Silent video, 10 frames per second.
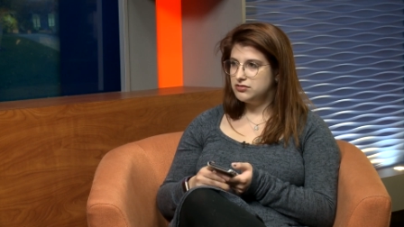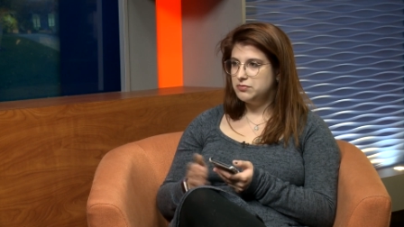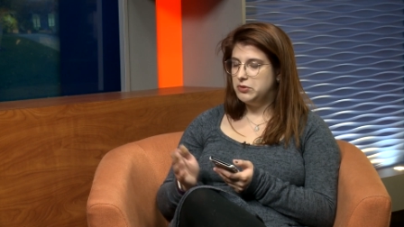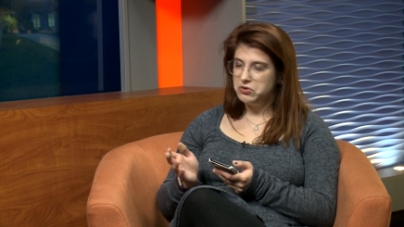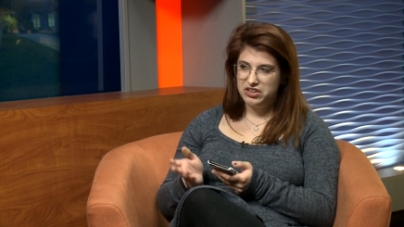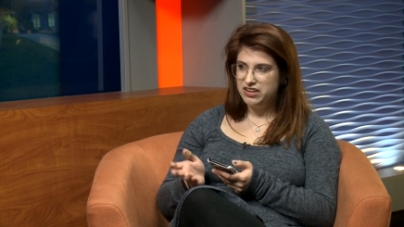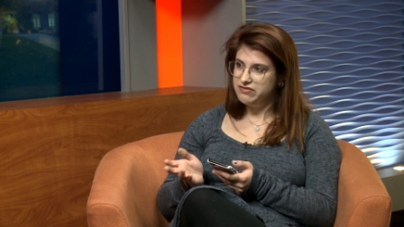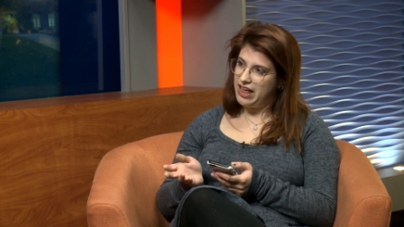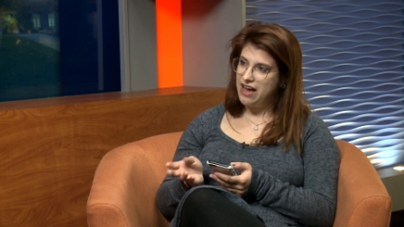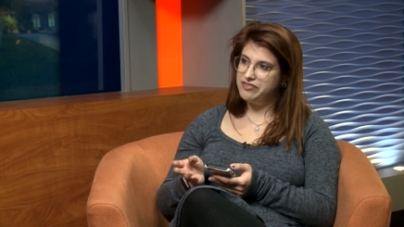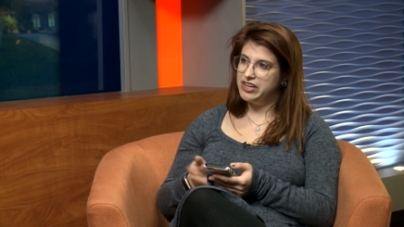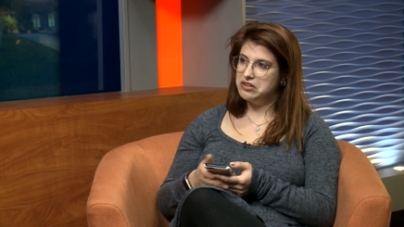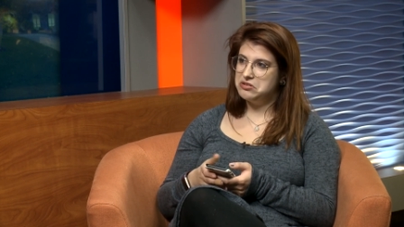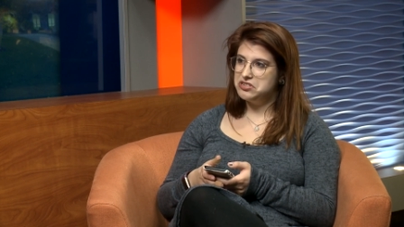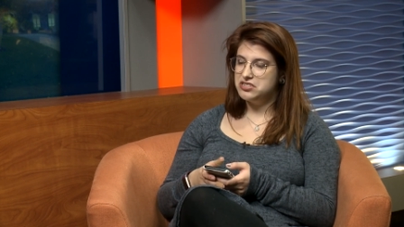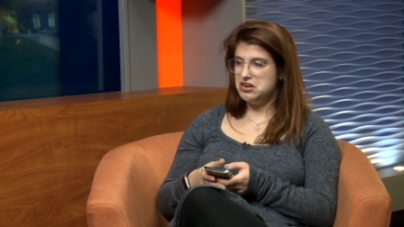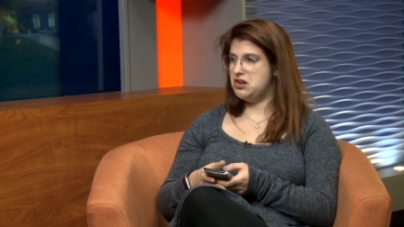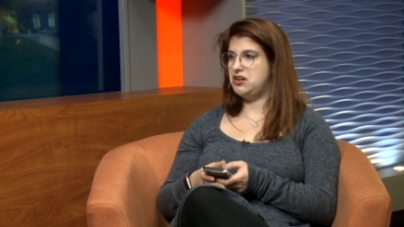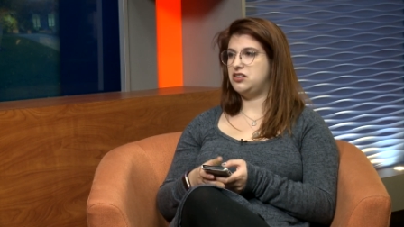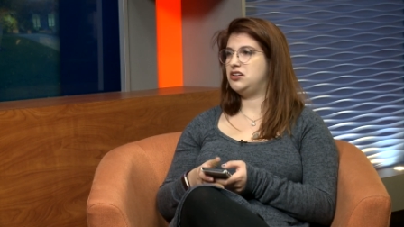people leave laughing, which is
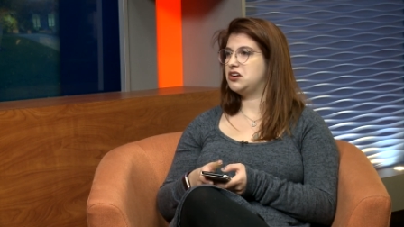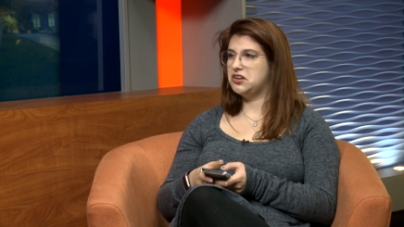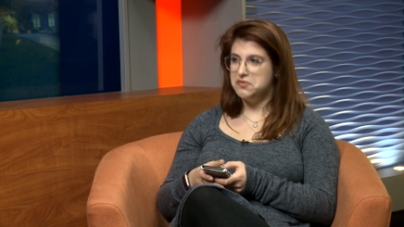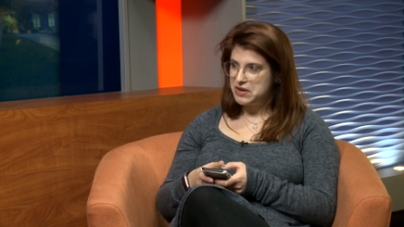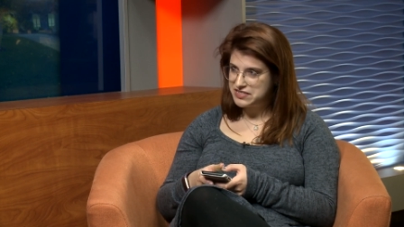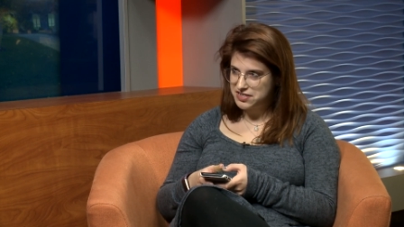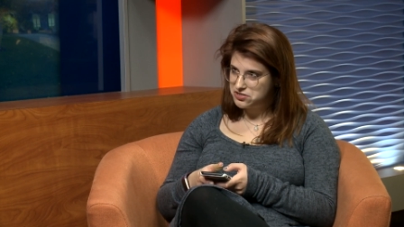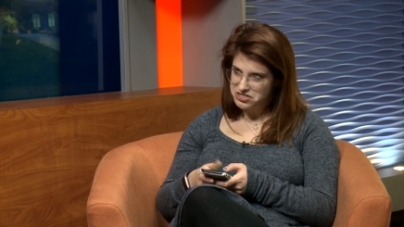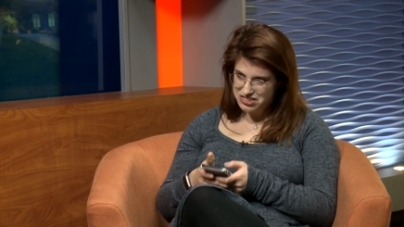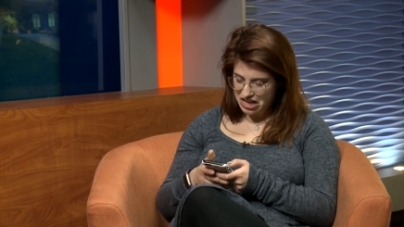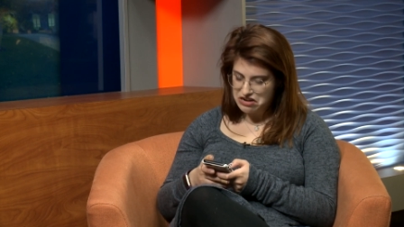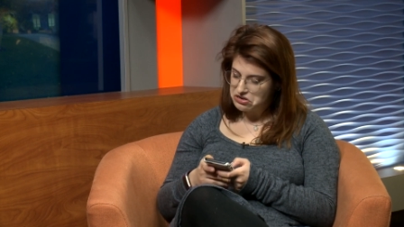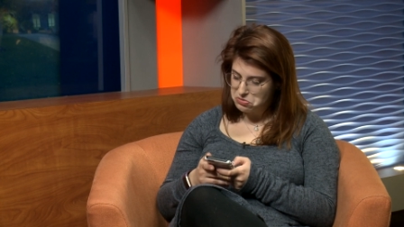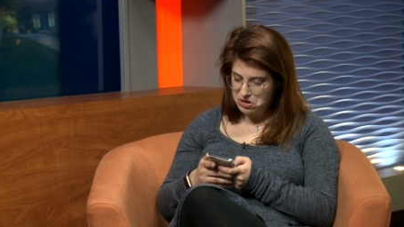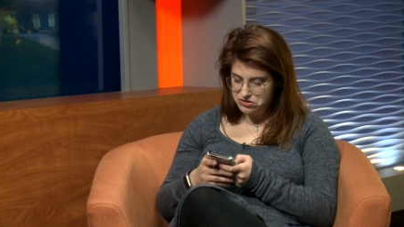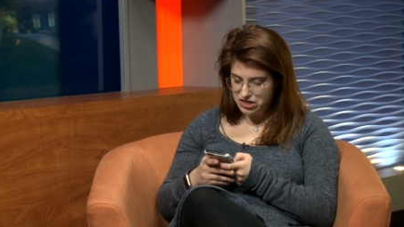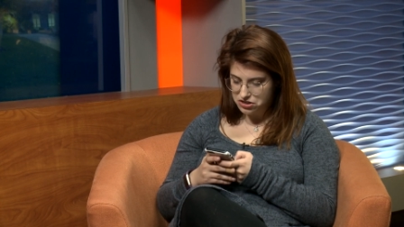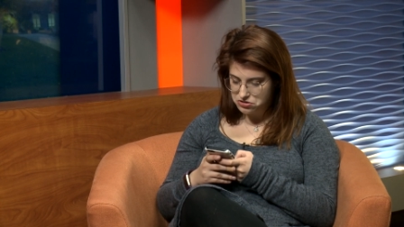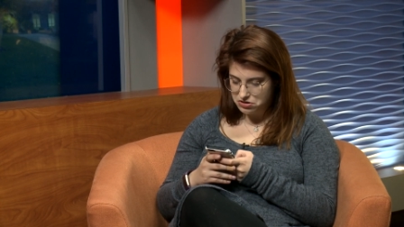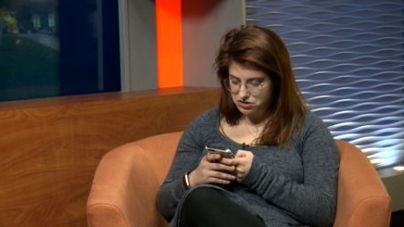not a good message to send about
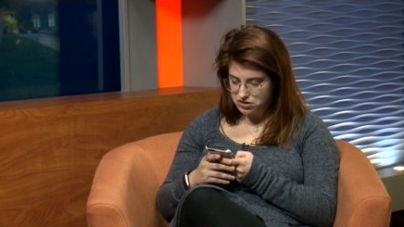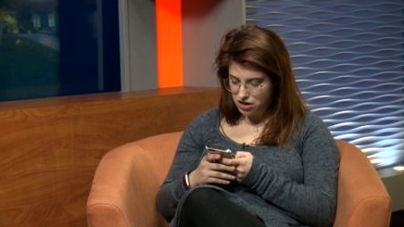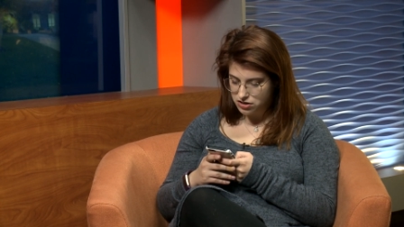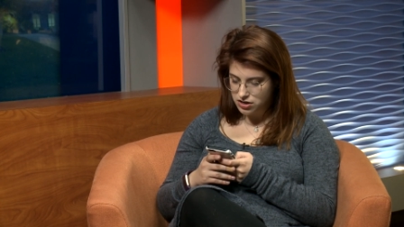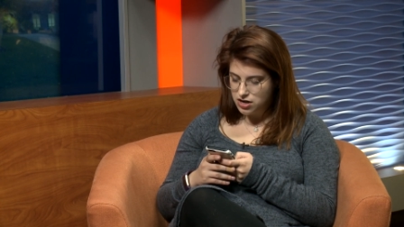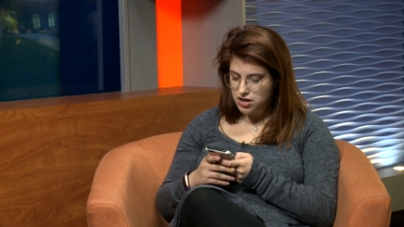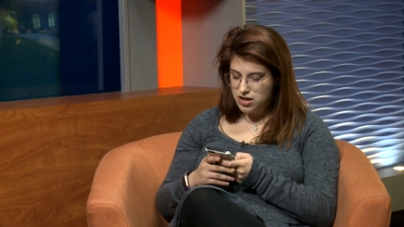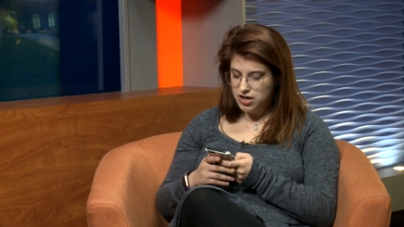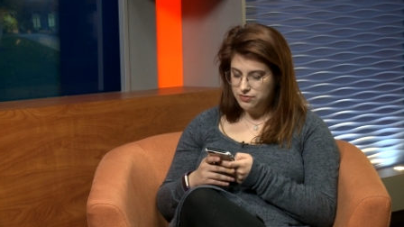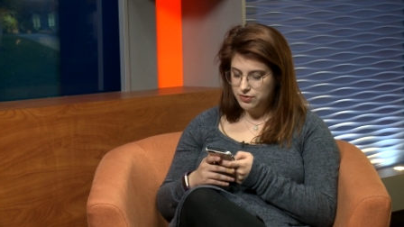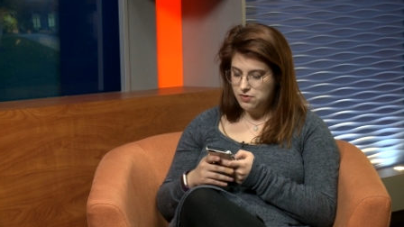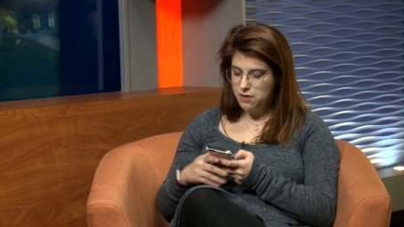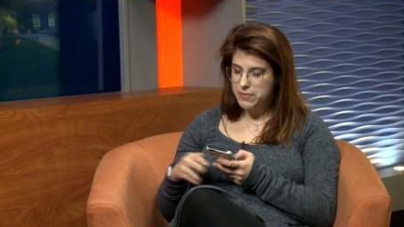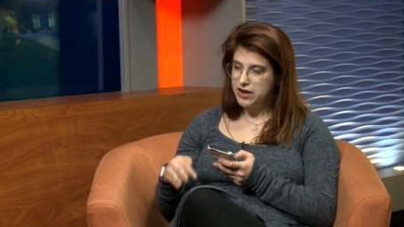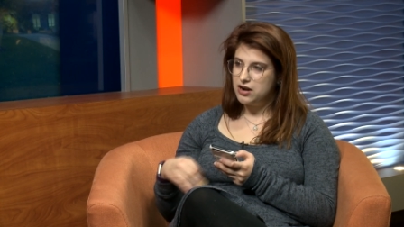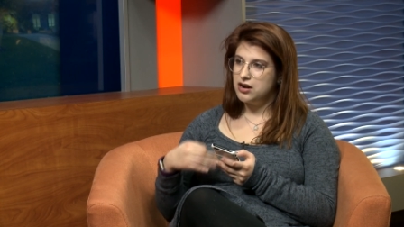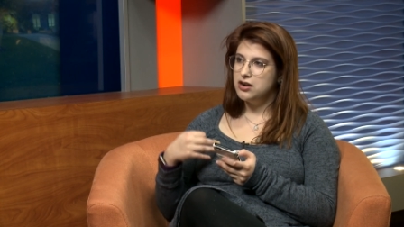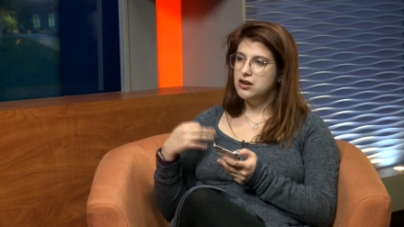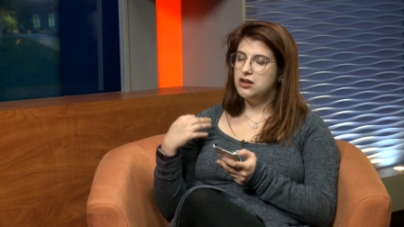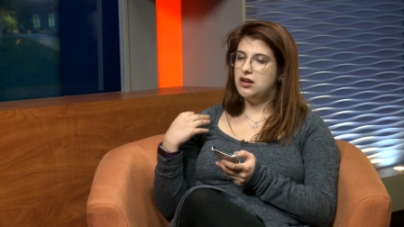sexual assault, and we want better
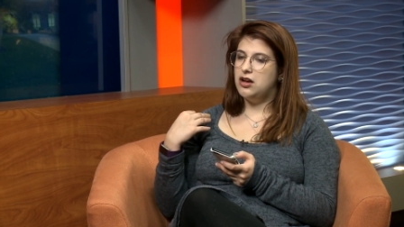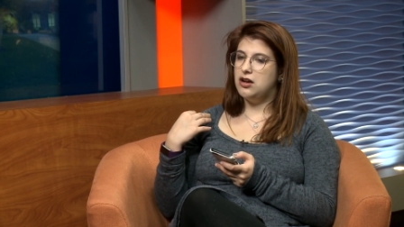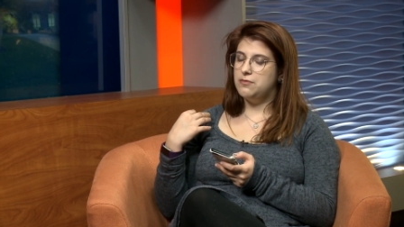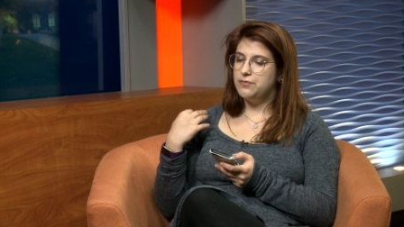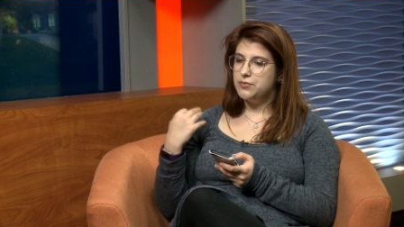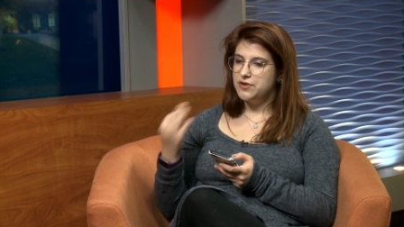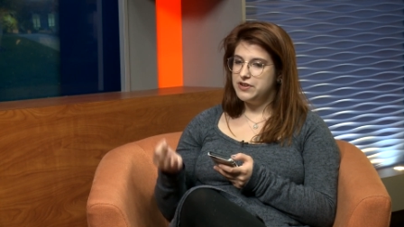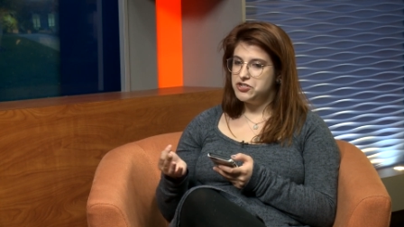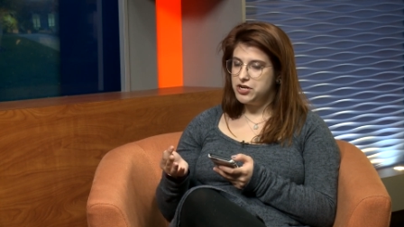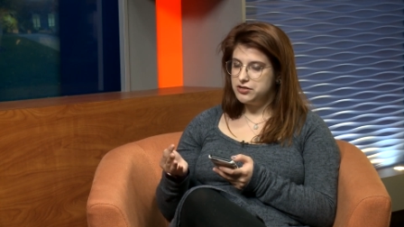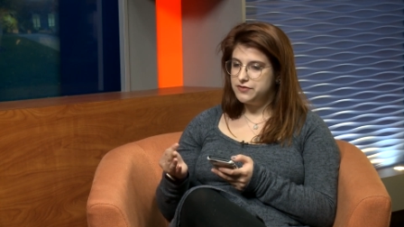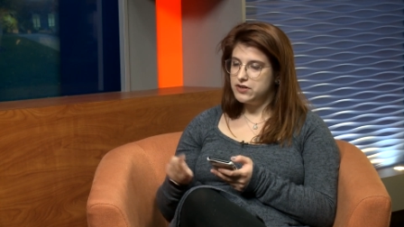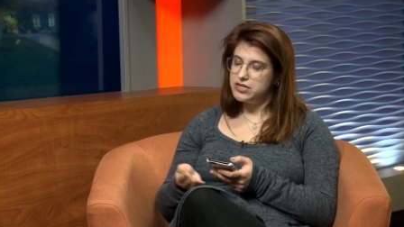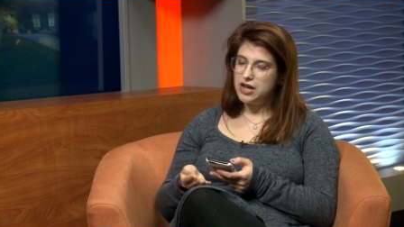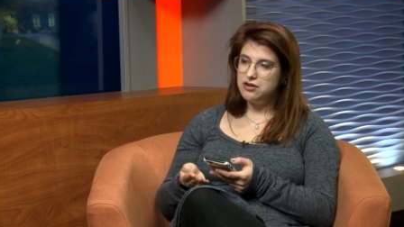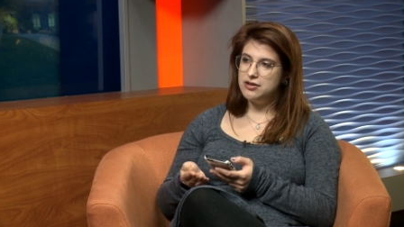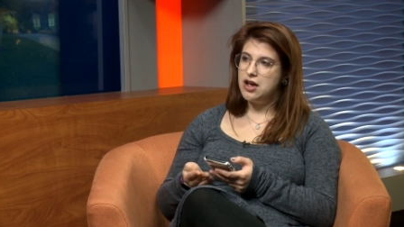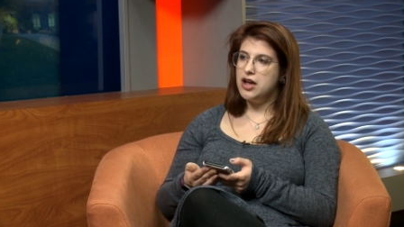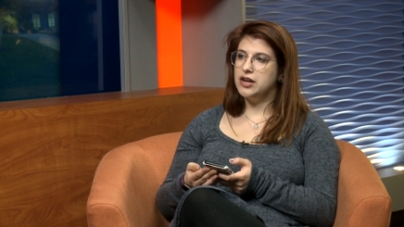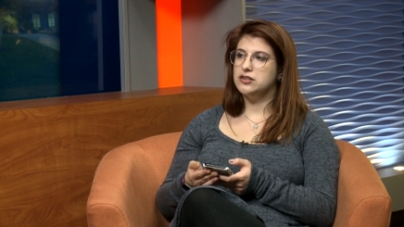um, provisions for Title
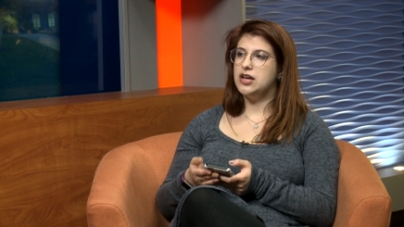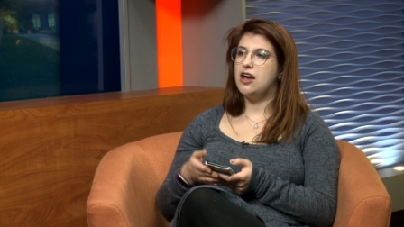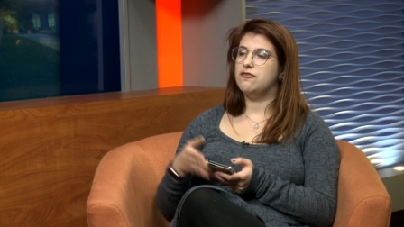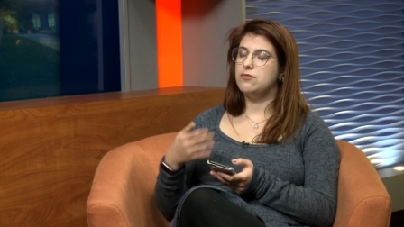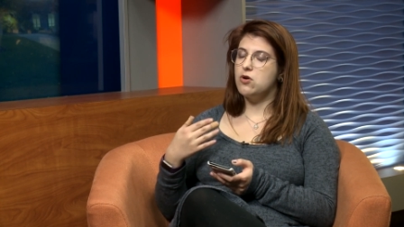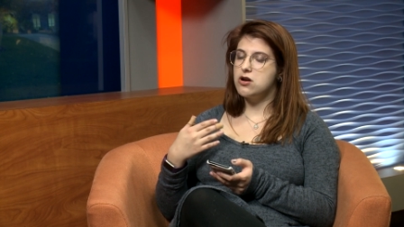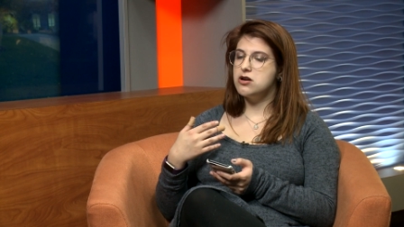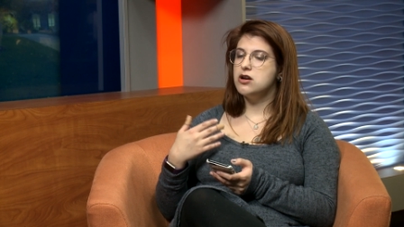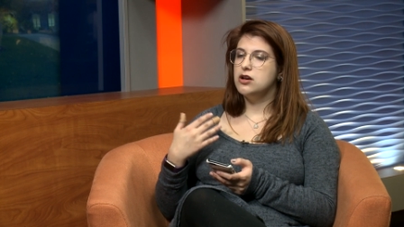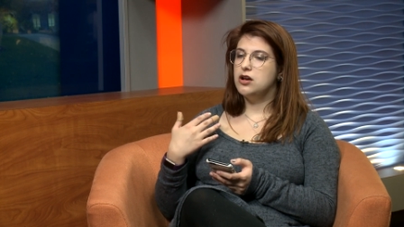IX to have more